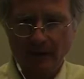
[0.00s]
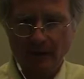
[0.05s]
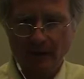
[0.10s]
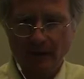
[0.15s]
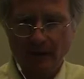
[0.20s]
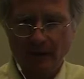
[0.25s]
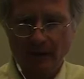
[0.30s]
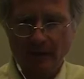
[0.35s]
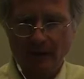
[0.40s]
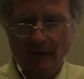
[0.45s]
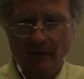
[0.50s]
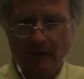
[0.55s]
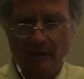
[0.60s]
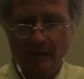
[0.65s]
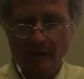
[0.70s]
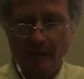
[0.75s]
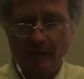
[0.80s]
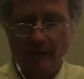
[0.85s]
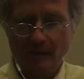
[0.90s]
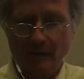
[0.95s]

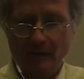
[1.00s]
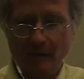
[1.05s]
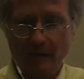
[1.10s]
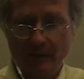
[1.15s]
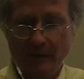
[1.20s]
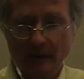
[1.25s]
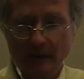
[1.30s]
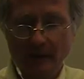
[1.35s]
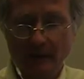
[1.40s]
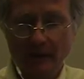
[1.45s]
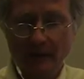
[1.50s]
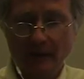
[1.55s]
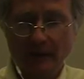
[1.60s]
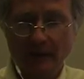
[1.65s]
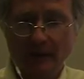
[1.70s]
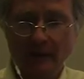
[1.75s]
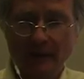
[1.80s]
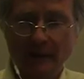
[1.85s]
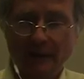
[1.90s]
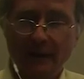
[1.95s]
the
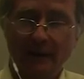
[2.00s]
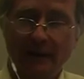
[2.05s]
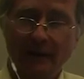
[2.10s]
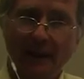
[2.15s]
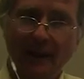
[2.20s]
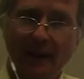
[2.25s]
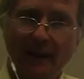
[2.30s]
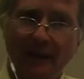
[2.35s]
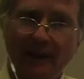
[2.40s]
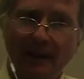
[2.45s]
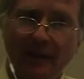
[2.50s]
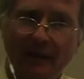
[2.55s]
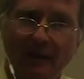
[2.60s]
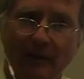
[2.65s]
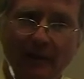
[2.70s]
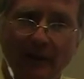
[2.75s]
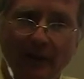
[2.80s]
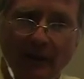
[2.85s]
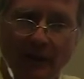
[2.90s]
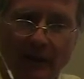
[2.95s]
selective
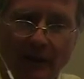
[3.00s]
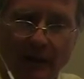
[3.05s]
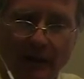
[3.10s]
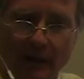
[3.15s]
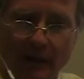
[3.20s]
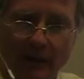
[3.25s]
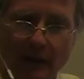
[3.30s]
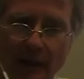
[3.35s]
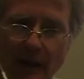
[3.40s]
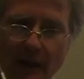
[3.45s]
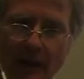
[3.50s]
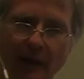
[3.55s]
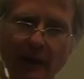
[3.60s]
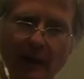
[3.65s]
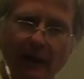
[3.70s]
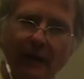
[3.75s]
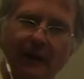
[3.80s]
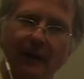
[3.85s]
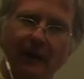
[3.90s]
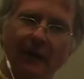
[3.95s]

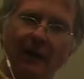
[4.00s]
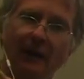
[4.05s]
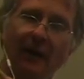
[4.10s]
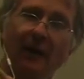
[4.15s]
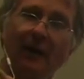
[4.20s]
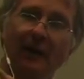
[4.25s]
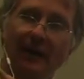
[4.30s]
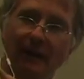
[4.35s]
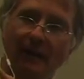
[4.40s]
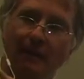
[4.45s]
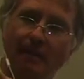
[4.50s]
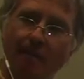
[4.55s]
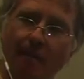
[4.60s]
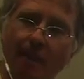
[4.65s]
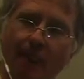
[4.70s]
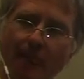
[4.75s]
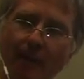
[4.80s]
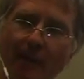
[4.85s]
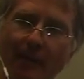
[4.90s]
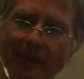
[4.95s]
killing
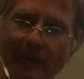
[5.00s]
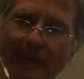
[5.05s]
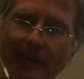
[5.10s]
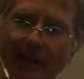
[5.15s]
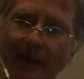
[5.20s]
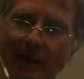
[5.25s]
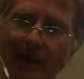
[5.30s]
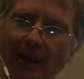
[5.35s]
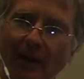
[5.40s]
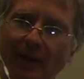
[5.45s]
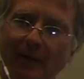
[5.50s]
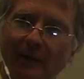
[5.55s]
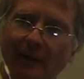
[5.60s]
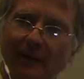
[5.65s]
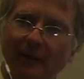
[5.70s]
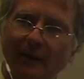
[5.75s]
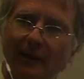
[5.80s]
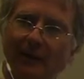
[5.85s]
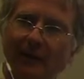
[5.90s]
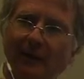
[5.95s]
of
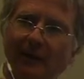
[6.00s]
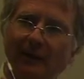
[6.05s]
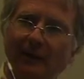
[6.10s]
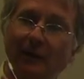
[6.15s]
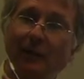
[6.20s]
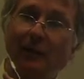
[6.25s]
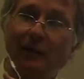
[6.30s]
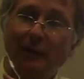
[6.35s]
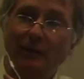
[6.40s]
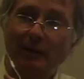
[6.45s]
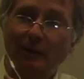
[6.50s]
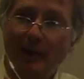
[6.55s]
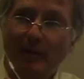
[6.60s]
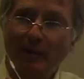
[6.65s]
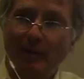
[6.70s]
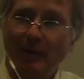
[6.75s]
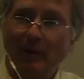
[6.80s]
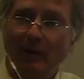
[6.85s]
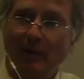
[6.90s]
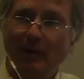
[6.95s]
Jewish
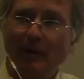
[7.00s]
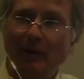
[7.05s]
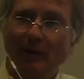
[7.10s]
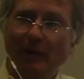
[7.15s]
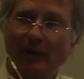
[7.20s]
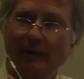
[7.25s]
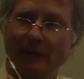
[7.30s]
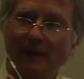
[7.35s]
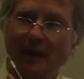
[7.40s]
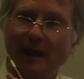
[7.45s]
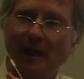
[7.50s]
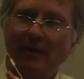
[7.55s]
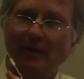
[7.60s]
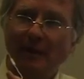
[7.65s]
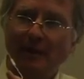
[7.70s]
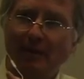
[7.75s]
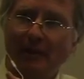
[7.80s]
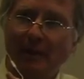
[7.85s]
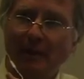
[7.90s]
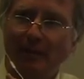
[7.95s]
people, of
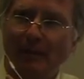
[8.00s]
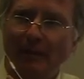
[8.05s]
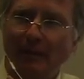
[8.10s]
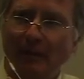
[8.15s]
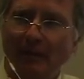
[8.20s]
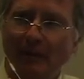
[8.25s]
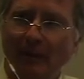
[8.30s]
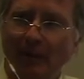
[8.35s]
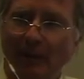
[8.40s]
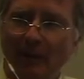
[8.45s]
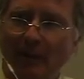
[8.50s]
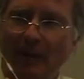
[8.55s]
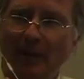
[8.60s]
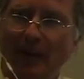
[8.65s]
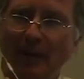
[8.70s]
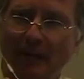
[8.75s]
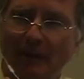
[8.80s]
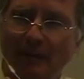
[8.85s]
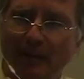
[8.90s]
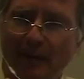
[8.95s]
Slavic people, of
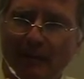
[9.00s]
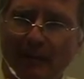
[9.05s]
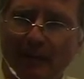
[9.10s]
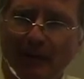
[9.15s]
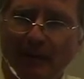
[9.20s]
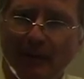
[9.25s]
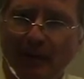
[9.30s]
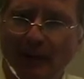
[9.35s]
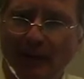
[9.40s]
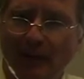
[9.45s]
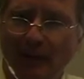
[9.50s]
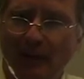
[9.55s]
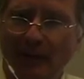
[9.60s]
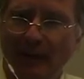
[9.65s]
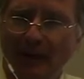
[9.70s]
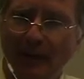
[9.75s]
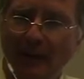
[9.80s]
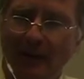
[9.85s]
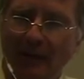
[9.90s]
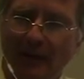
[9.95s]
black people,
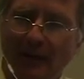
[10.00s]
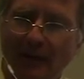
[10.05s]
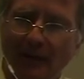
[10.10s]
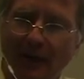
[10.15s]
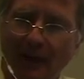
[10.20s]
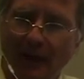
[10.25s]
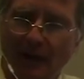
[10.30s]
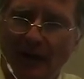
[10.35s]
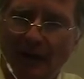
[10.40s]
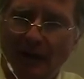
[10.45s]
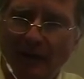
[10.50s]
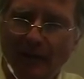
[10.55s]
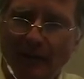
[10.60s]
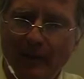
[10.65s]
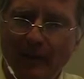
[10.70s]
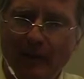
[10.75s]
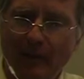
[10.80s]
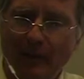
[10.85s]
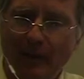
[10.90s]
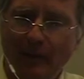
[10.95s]
of
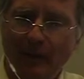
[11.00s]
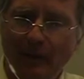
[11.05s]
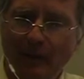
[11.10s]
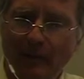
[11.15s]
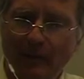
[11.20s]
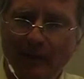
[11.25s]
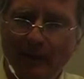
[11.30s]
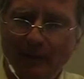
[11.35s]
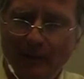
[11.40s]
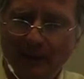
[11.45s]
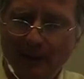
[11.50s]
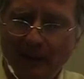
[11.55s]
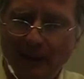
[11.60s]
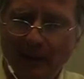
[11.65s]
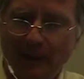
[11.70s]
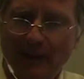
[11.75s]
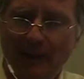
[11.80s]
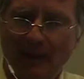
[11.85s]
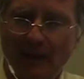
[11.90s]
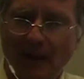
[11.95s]
people,
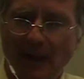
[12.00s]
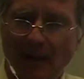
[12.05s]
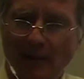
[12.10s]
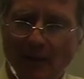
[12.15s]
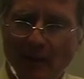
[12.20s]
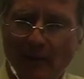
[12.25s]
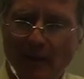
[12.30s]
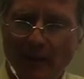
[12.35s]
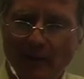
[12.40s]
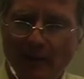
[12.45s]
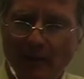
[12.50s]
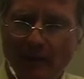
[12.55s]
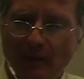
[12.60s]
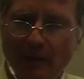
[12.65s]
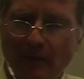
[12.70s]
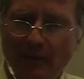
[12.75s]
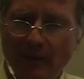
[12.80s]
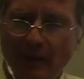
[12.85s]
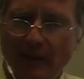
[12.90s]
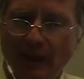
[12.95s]
gypsies, other people,
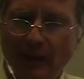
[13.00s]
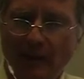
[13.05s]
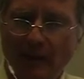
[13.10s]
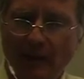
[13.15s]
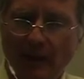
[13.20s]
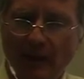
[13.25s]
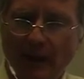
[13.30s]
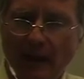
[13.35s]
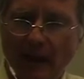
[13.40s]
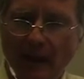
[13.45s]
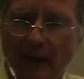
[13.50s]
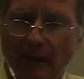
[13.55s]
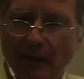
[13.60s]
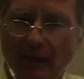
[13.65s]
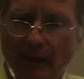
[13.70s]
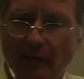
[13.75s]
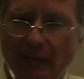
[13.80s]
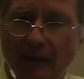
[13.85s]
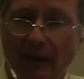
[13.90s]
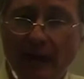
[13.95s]

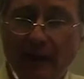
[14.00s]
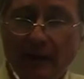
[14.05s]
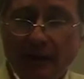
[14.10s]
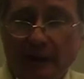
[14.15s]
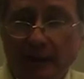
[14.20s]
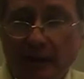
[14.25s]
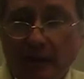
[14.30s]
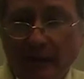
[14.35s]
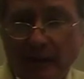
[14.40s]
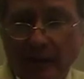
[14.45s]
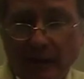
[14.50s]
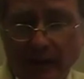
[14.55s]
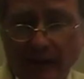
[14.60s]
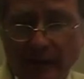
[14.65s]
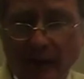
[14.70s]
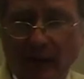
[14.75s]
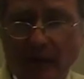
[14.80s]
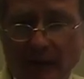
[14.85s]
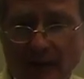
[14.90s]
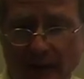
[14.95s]
because of their
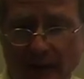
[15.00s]
family